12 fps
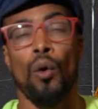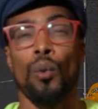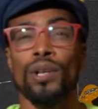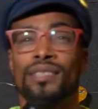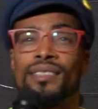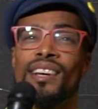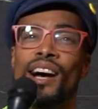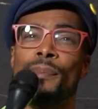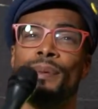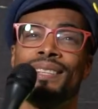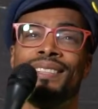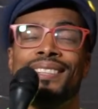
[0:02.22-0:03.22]
What's
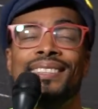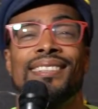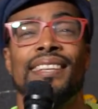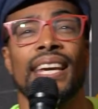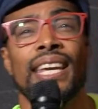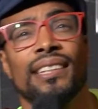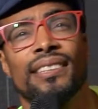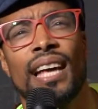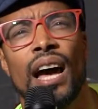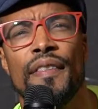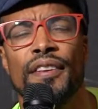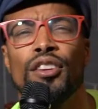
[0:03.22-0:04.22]
up? This is Psyche
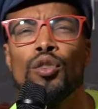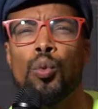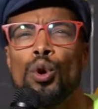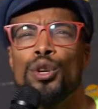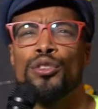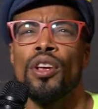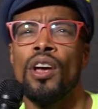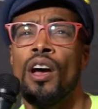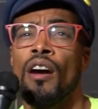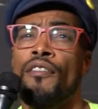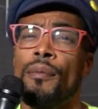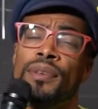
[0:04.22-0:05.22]
Sound. This is Words
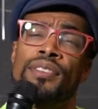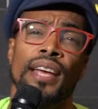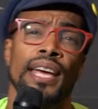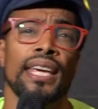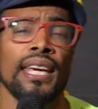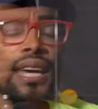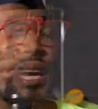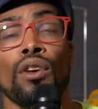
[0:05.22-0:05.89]
from the Psyche.